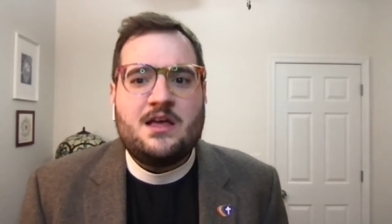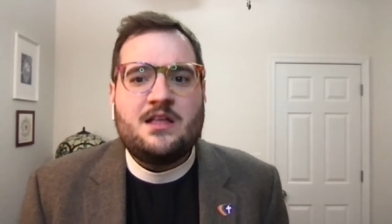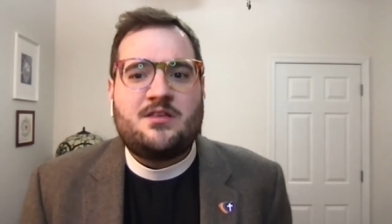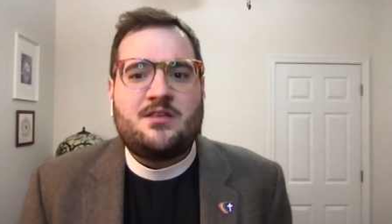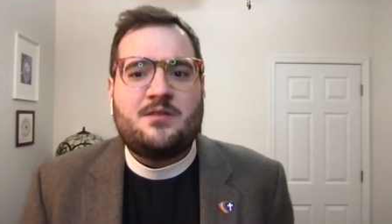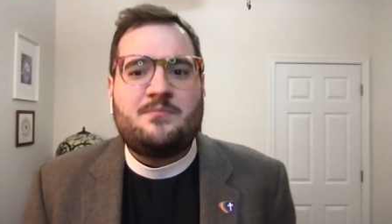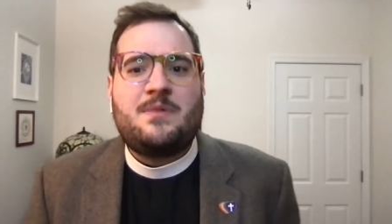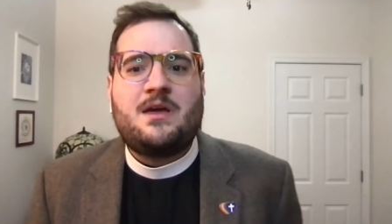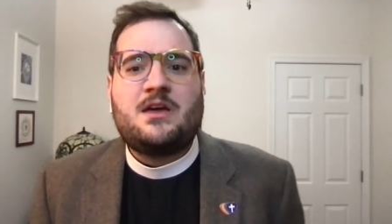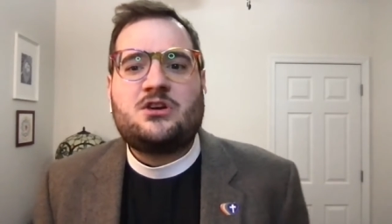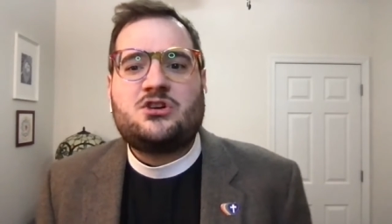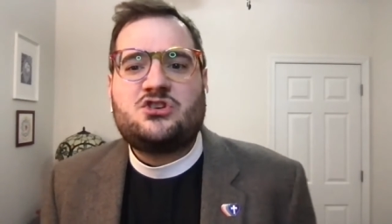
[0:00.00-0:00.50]

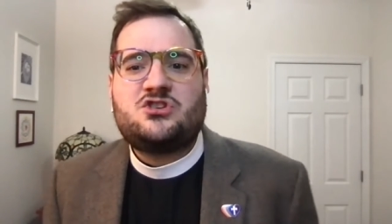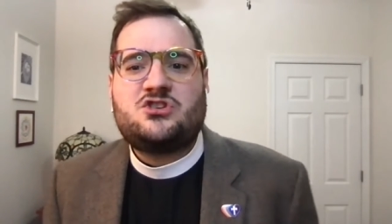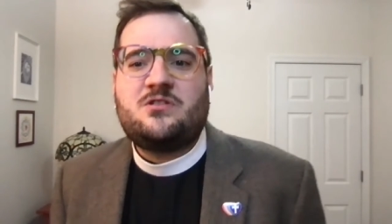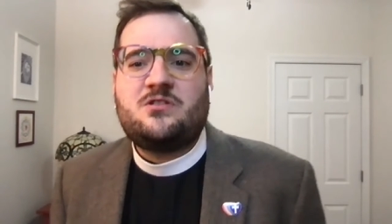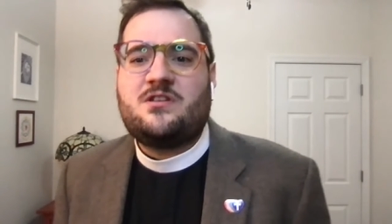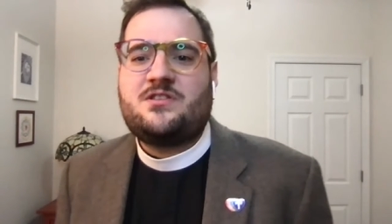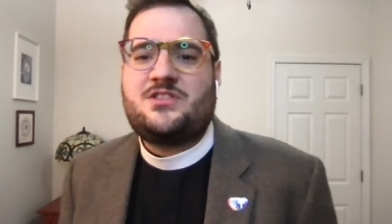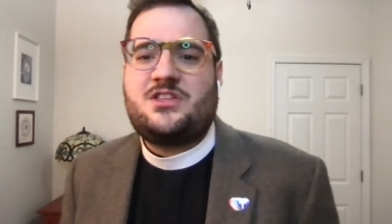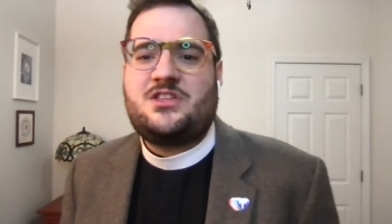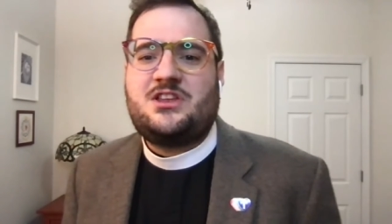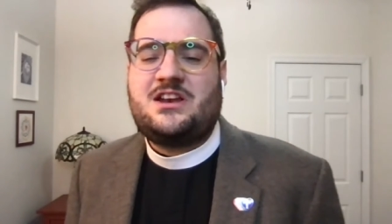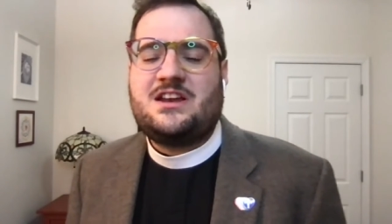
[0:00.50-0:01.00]
to make
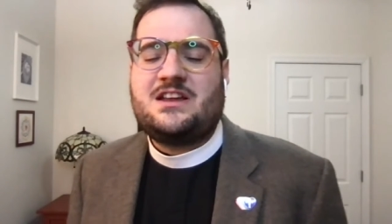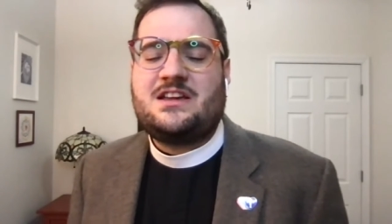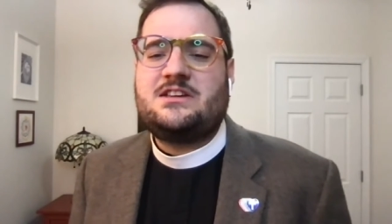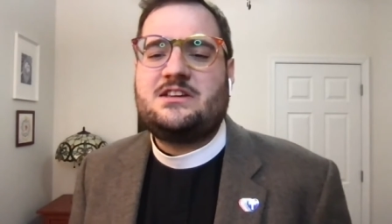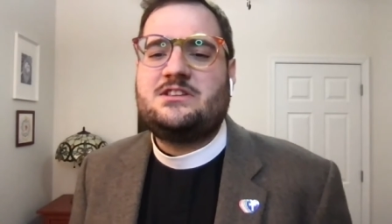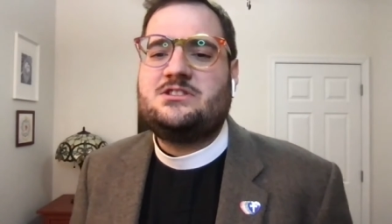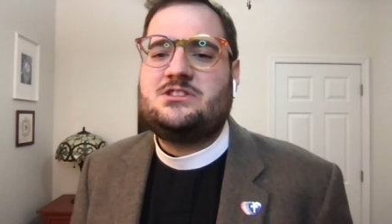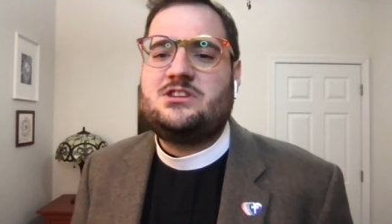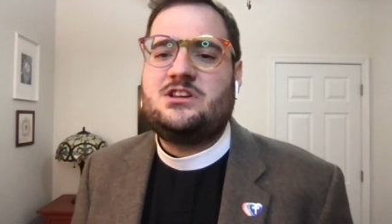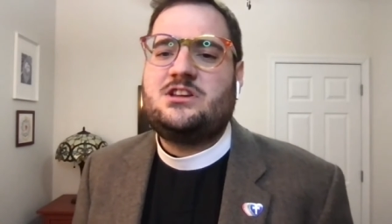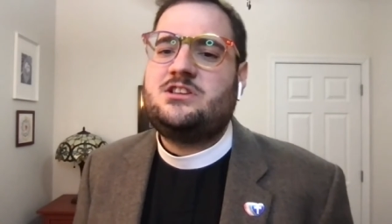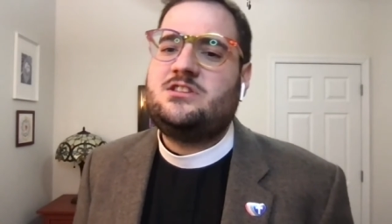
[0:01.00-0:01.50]
sure that it
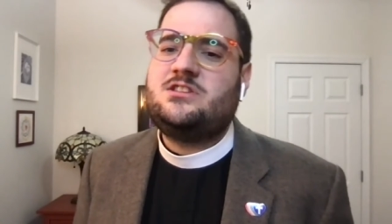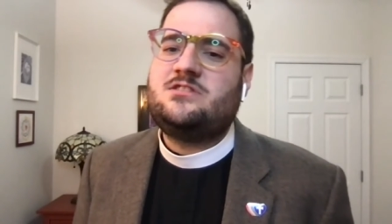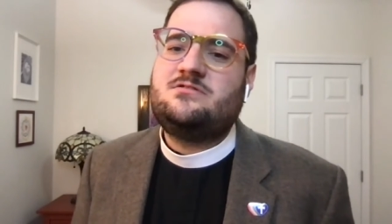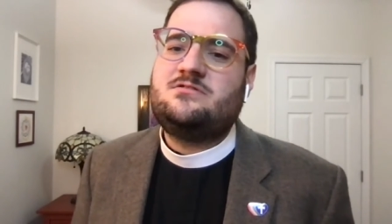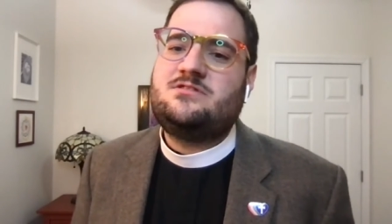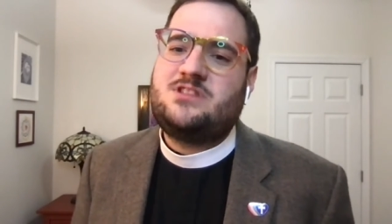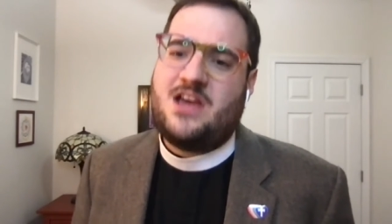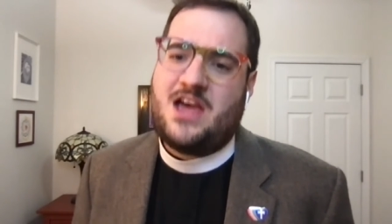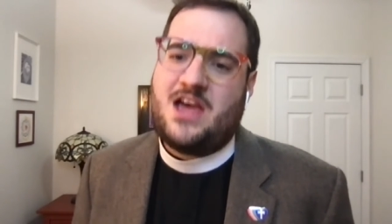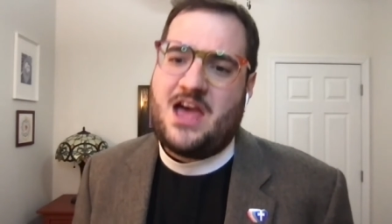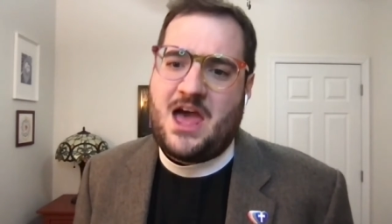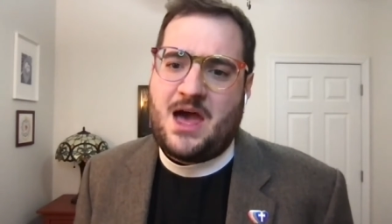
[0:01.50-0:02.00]
continued
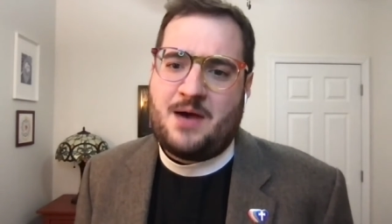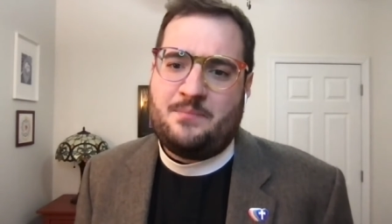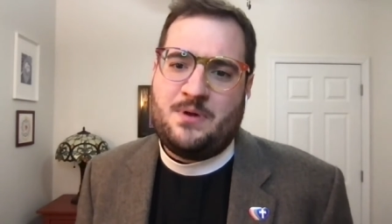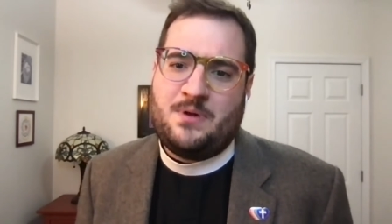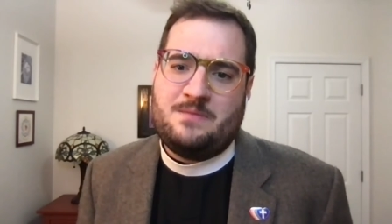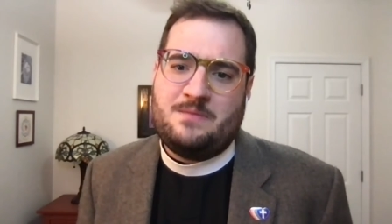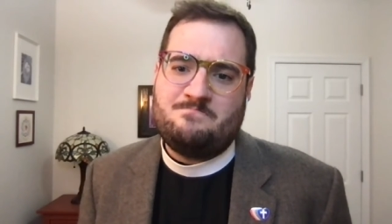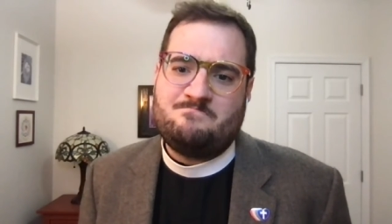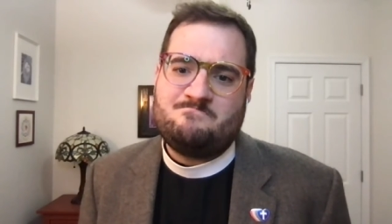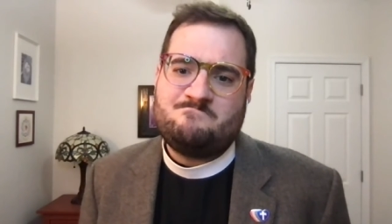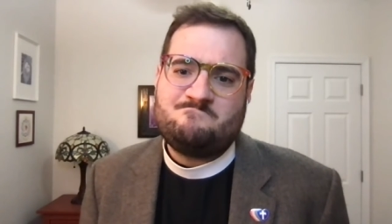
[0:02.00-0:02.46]
to happen.